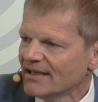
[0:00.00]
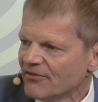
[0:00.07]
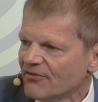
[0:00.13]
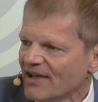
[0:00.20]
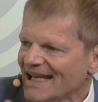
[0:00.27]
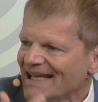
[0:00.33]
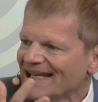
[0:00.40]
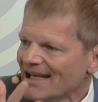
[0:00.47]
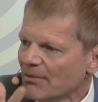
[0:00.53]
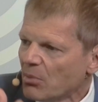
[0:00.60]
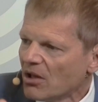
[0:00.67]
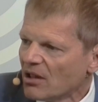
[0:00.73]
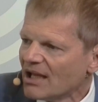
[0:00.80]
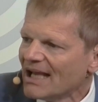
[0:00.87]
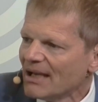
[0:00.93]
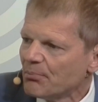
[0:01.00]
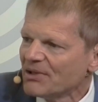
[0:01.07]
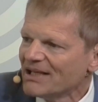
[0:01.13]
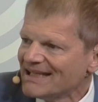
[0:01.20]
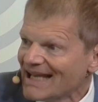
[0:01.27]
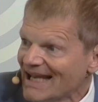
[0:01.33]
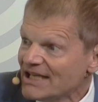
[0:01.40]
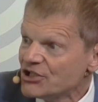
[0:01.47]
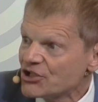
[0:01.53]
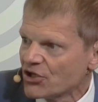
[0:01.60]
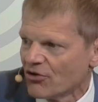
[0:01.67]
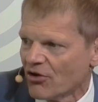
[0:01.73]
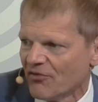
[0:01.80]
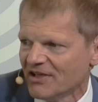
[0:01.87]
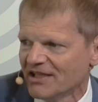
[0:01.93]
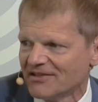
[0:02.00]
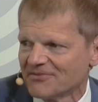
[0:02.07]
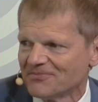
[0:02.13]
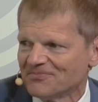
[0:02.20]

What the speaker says: available application of it.